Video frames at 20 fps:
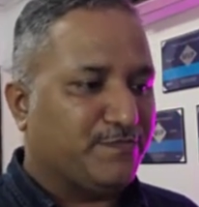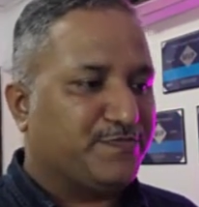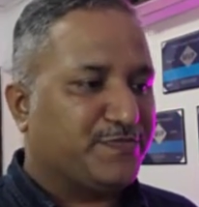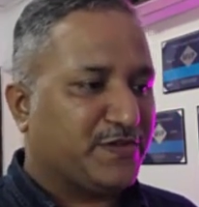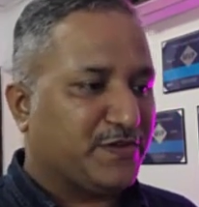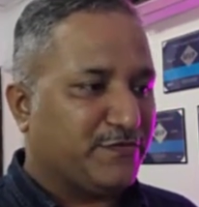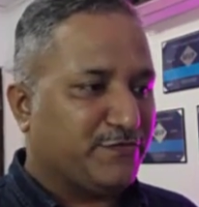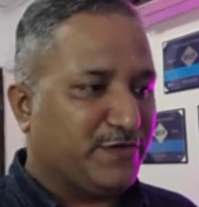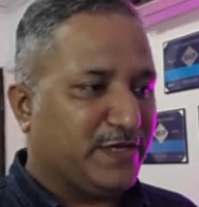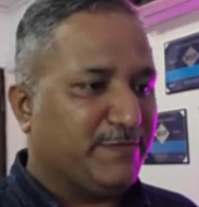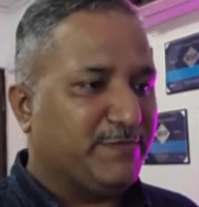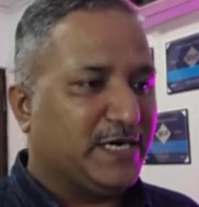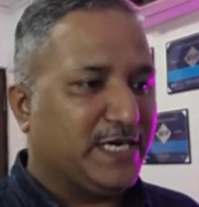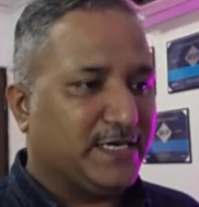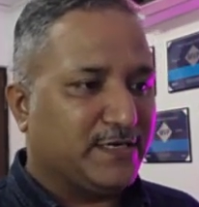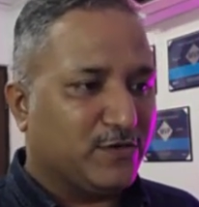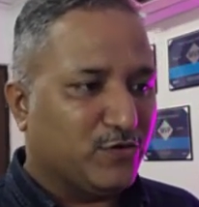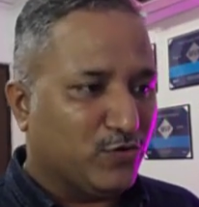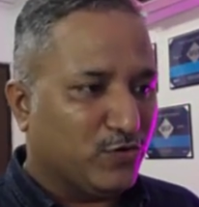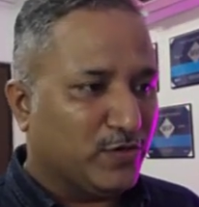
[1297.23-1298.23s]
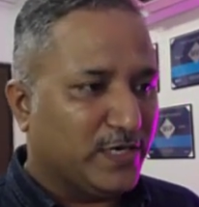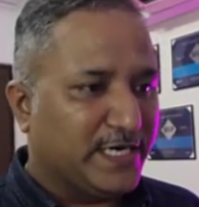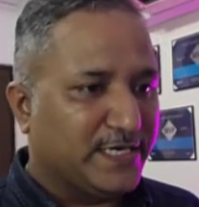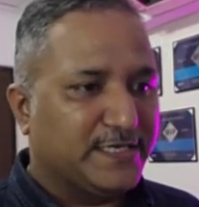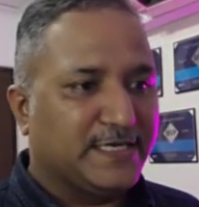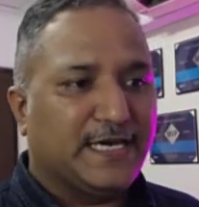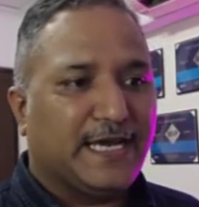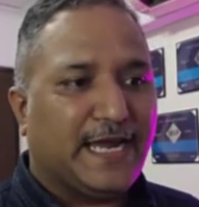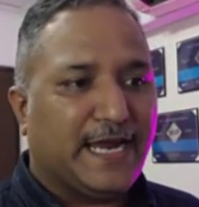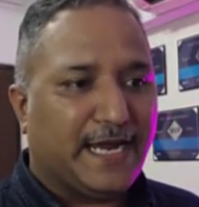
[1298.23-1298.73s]
we might go and
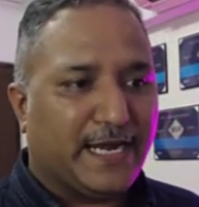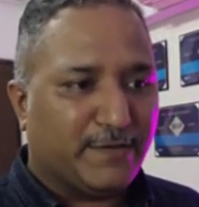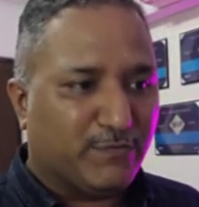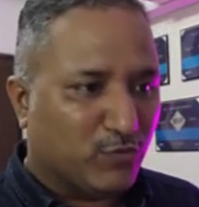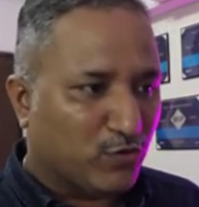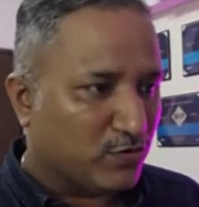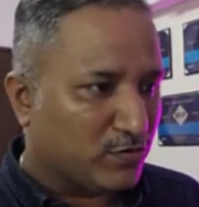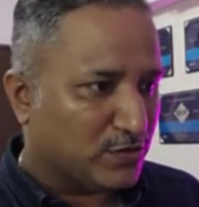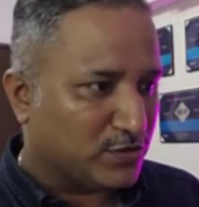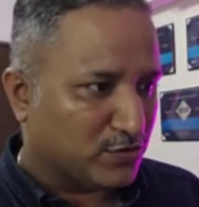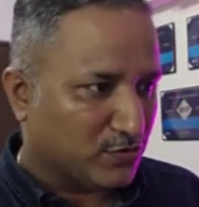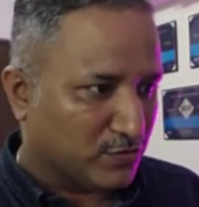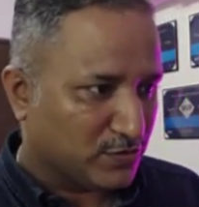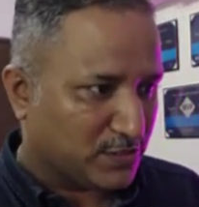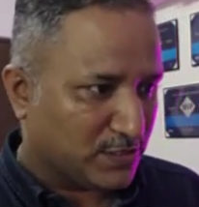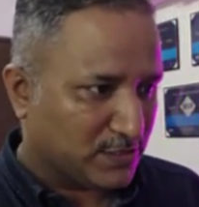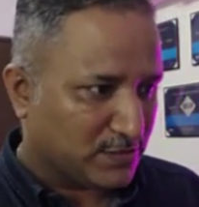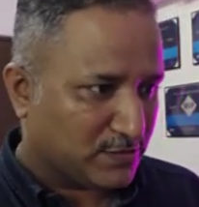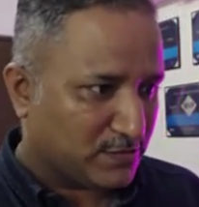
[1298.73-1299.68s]
add more resources.